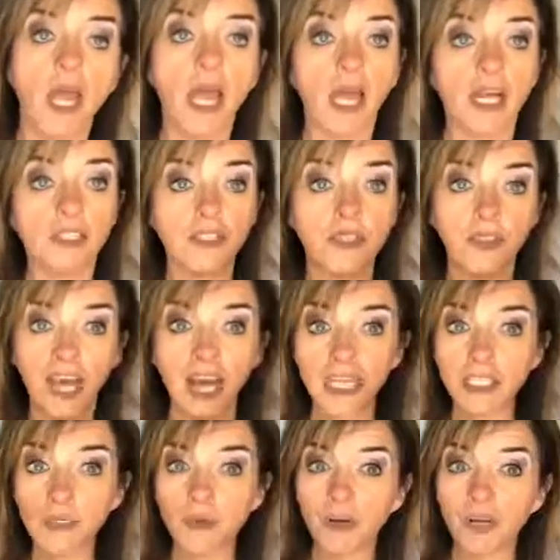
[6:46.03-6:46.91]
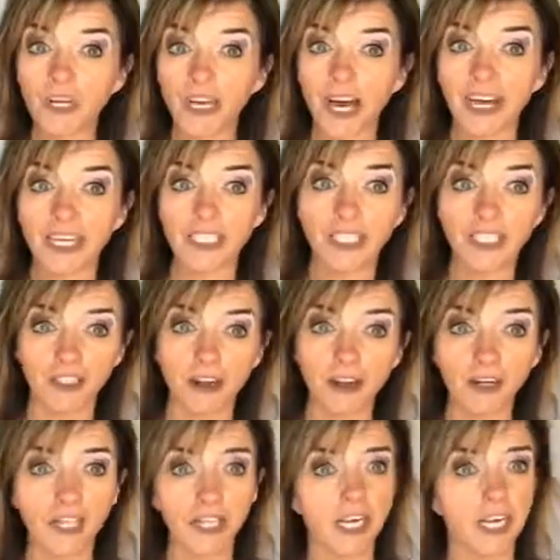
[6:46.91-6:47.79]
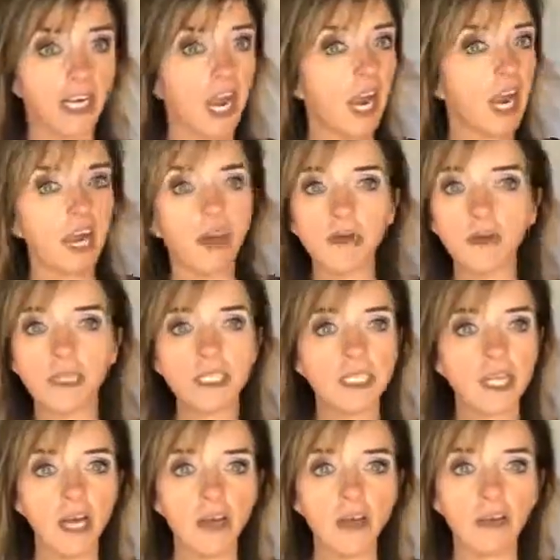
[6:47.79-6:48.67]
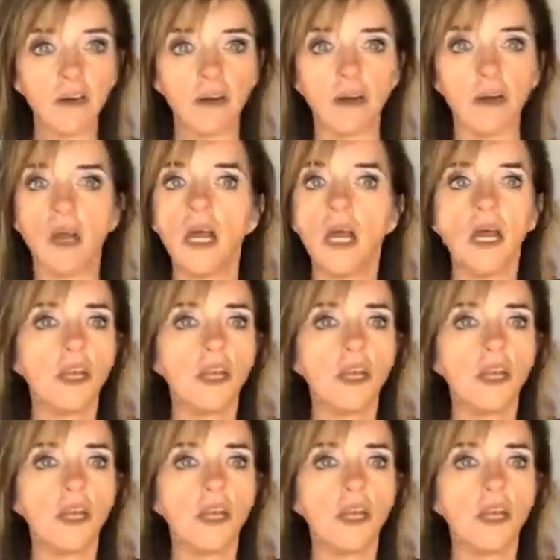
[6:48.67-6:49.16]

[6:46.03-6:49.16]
And so that's where it kind of started. And I always tell her,